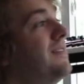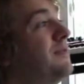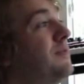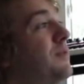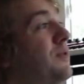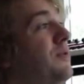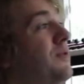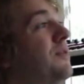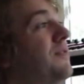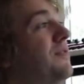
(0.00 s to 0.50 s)
So
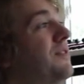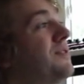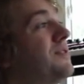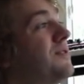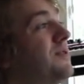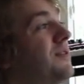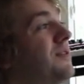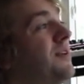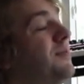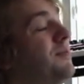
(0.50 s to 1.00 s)
moral of the
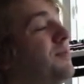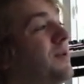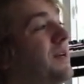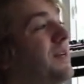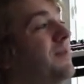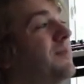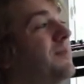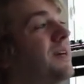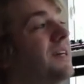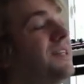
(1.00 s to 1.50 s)
story,
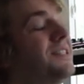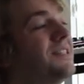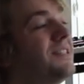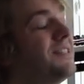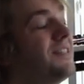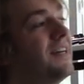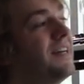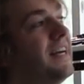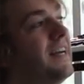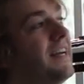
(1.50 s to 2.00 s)
pretty much,
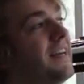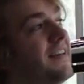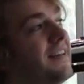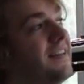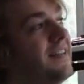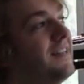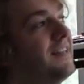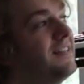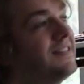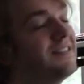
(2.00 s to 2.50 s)
like,
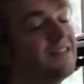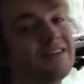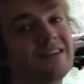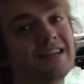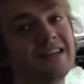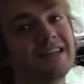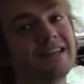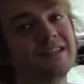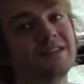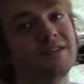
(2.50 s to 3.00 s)
this
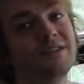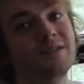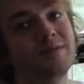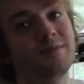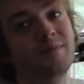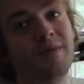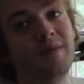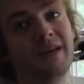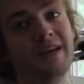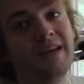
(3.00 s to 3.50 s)
song is
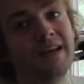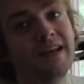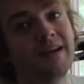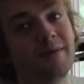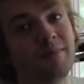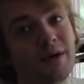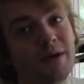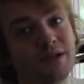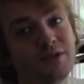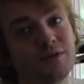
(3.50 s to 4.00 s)
just me
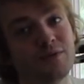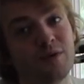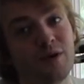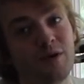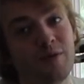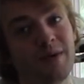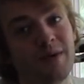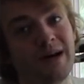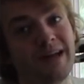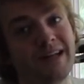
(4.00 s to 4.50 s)
and a bunch of
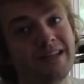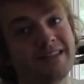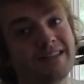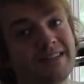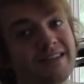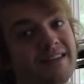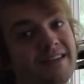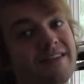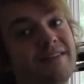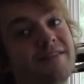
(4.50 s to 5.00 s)

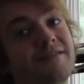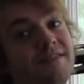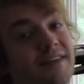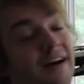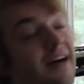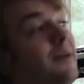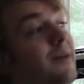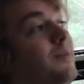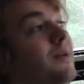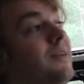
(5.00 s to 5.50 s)
robots
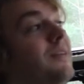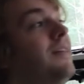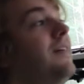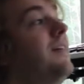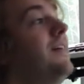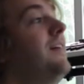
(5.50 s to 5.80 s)
vibing.